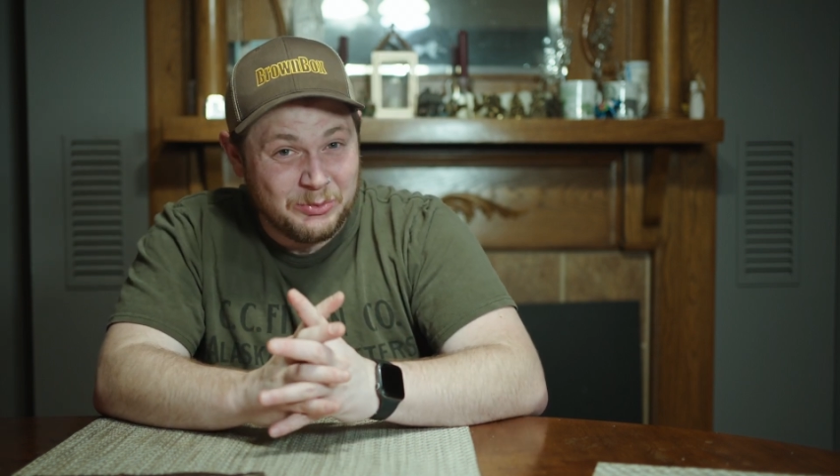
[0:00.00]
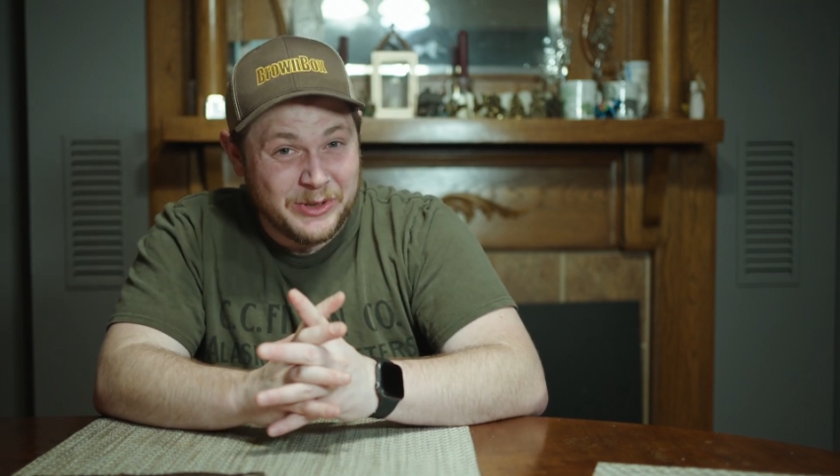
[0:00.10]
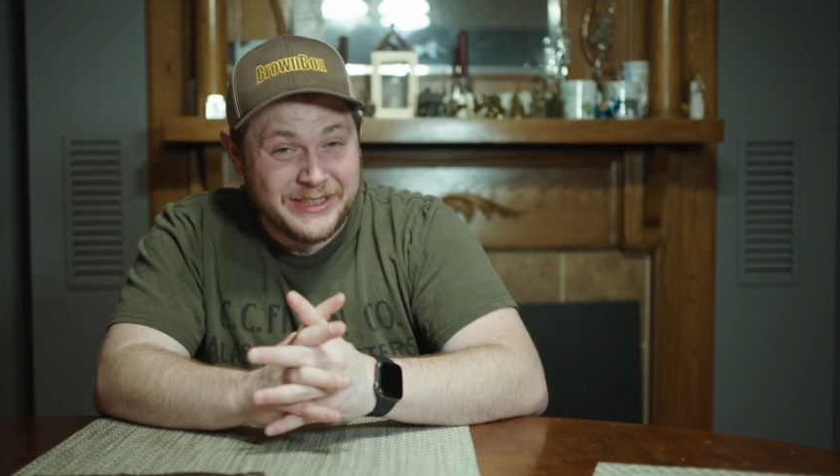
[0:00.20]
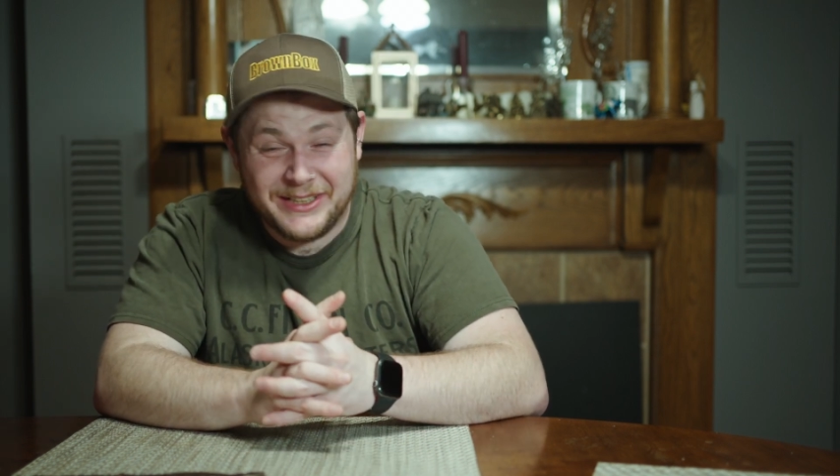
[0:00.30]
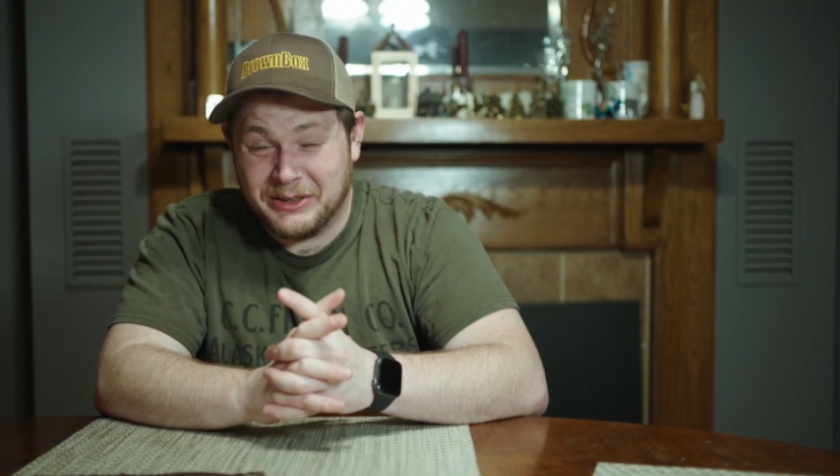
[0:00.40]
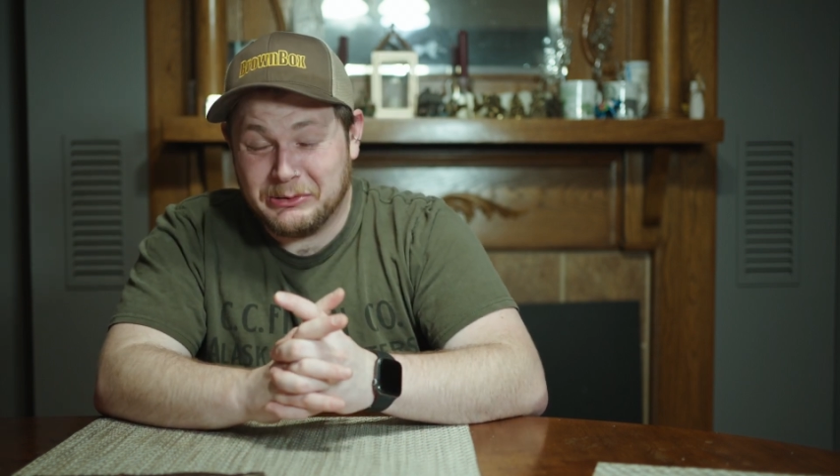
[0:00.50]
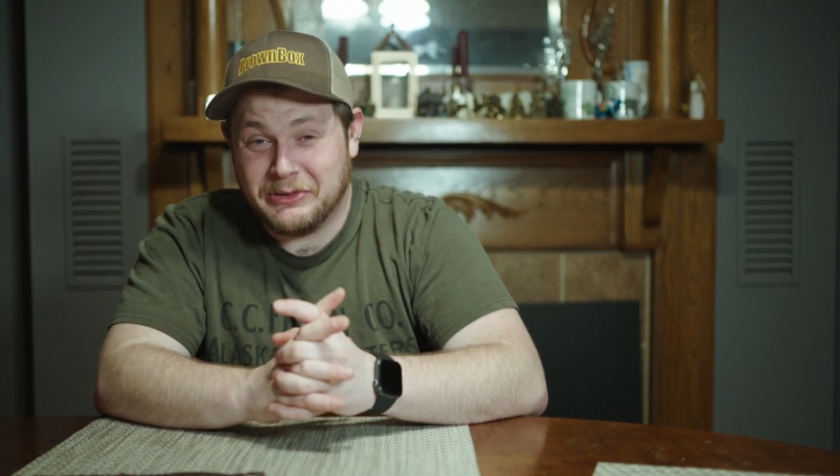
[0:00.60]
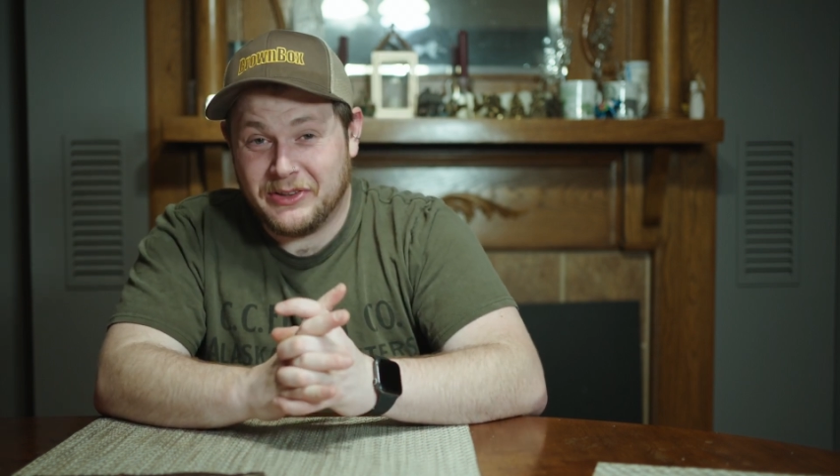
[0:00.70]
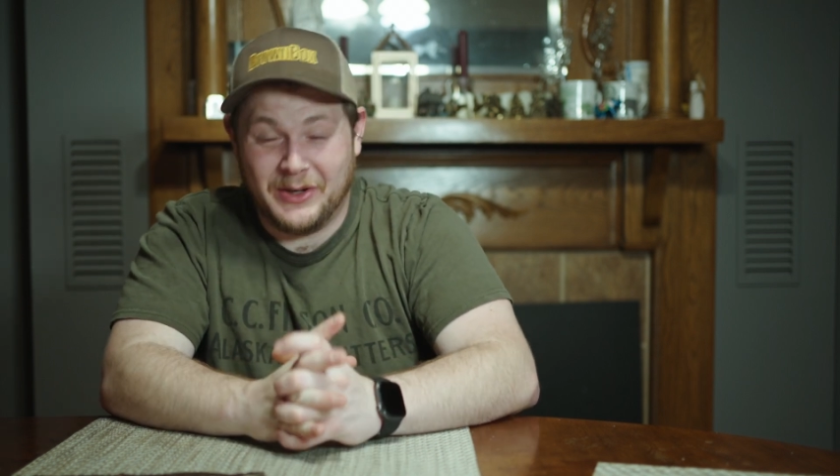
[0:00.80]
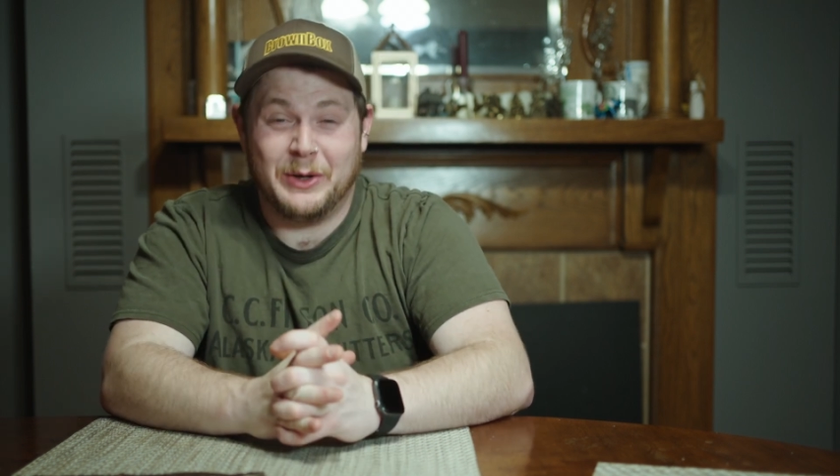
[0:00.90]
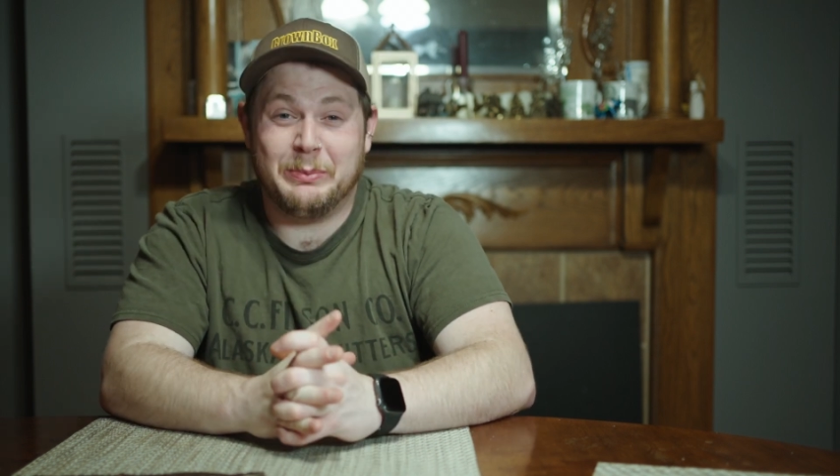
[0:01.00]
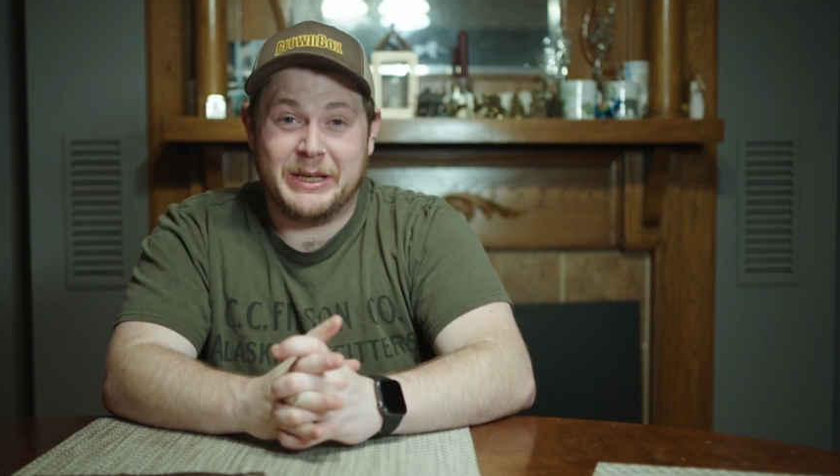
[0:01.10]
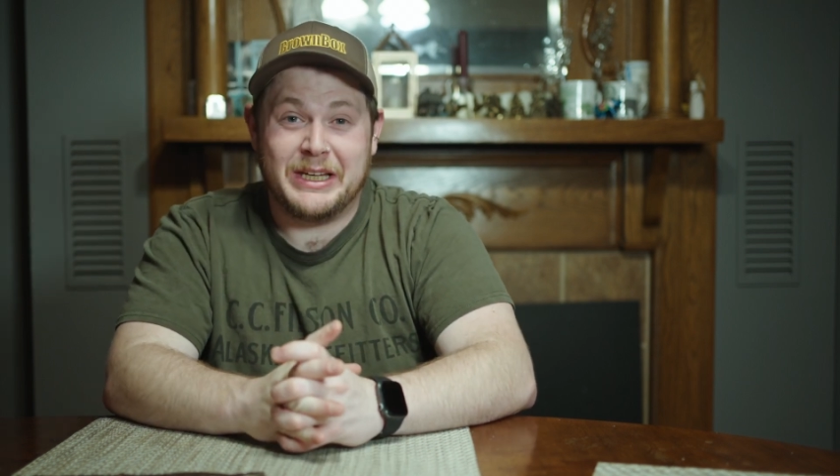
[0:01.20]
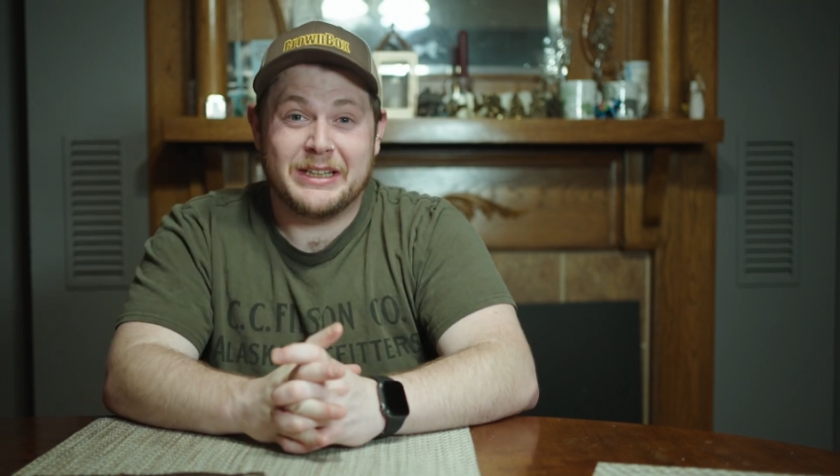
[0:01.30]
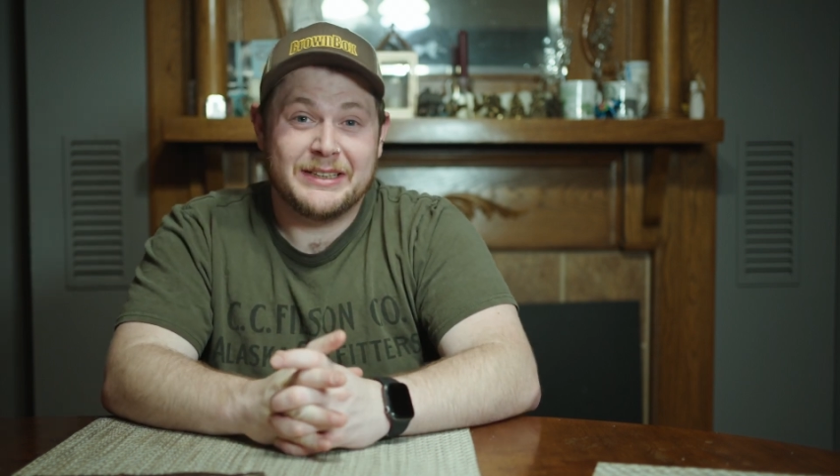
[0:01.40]
retail
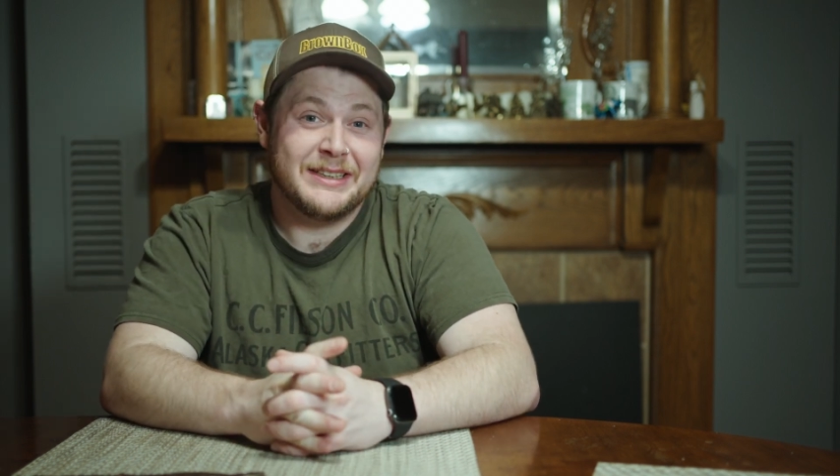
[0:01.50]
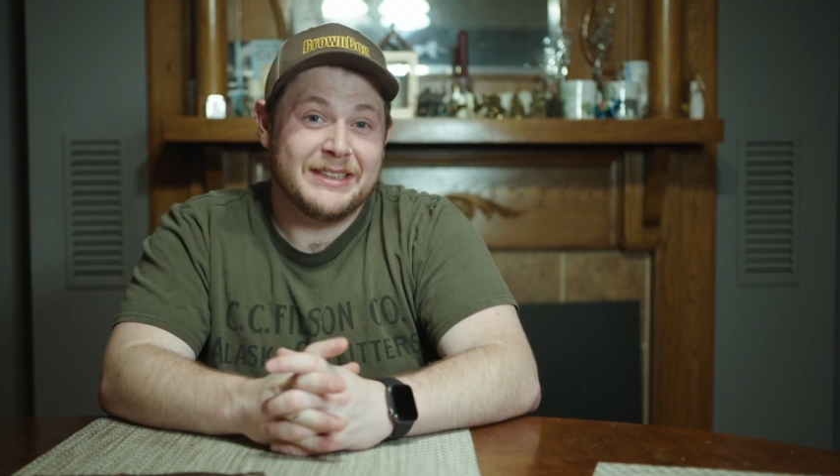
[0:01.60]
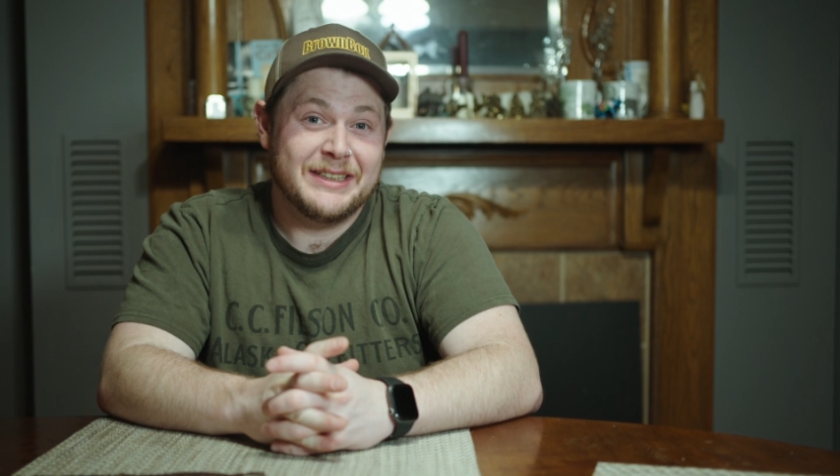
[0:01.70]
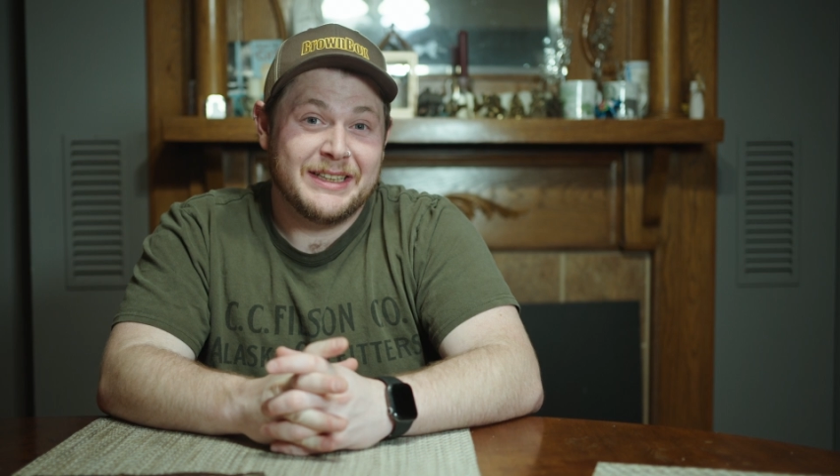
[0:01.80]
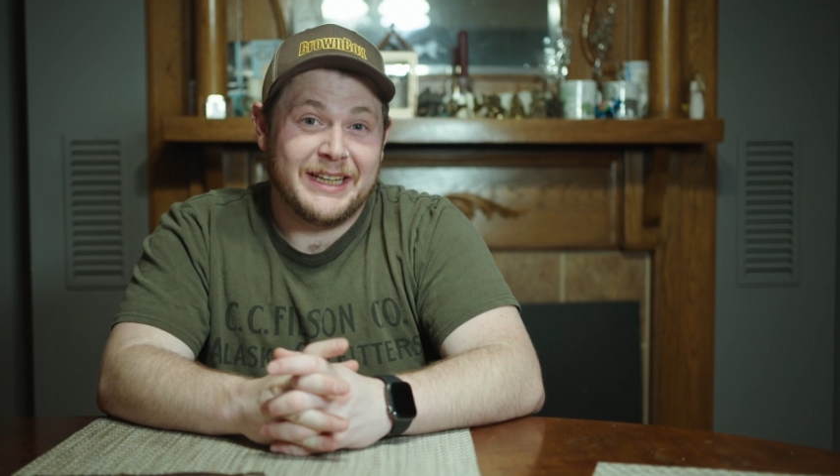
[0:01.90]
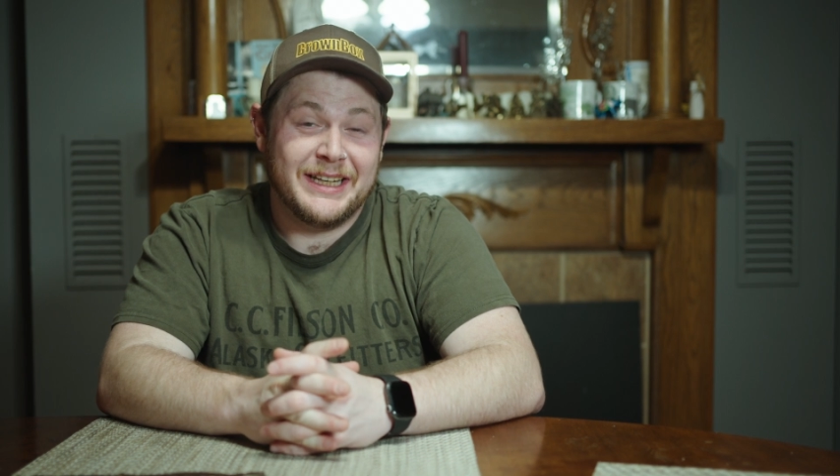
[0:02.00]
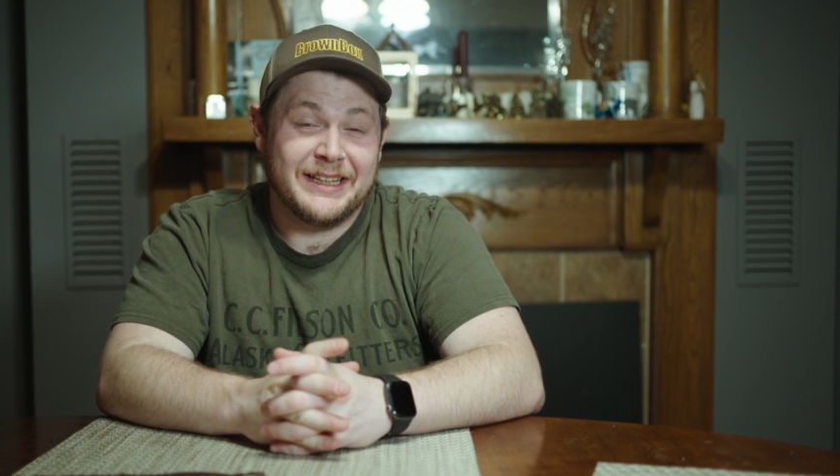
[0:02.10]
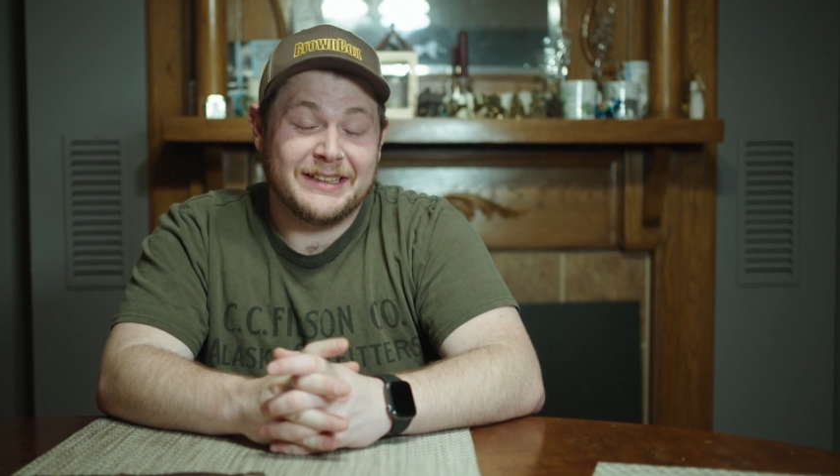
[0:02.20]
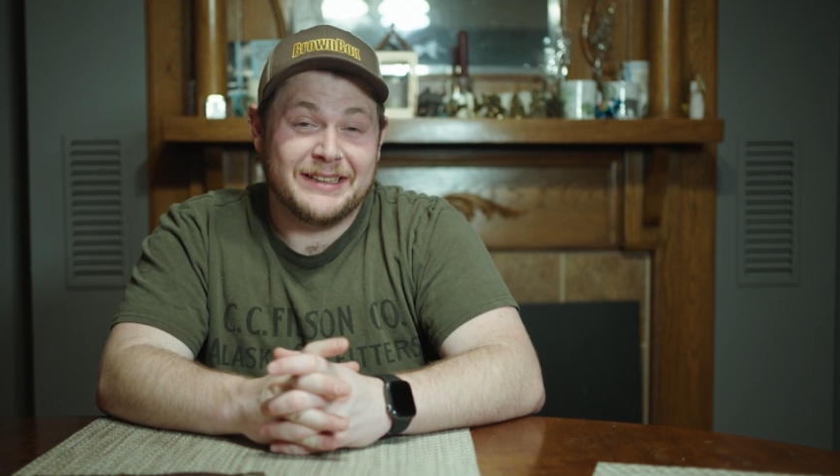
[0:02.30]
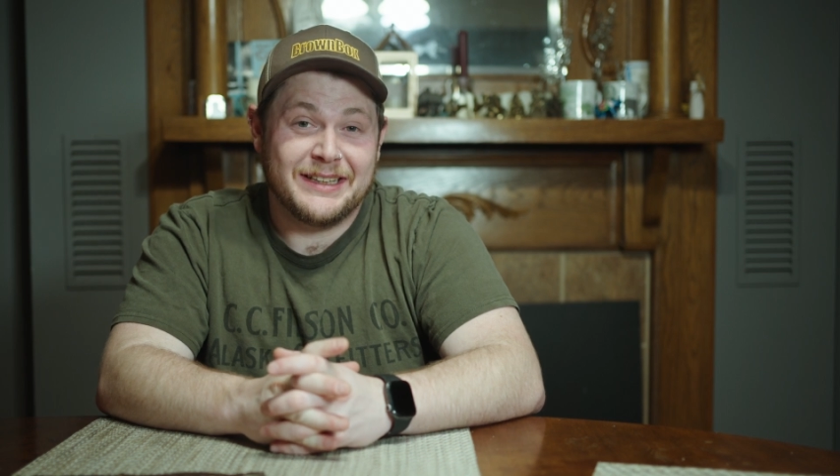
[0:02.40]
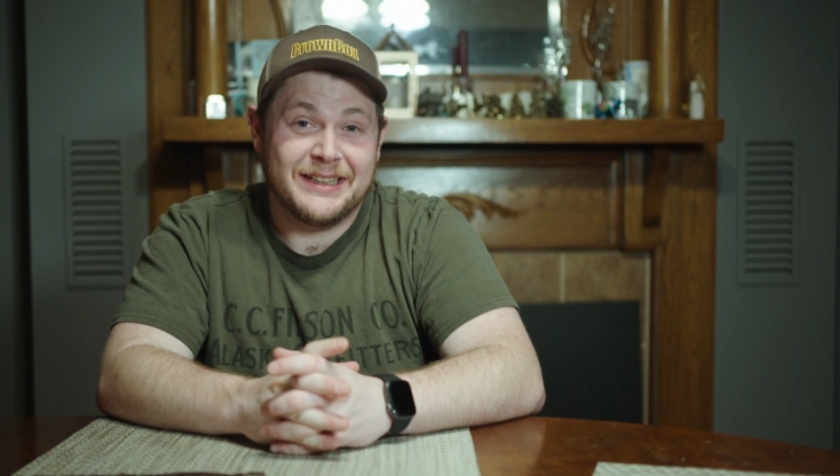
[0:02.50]
therapy, and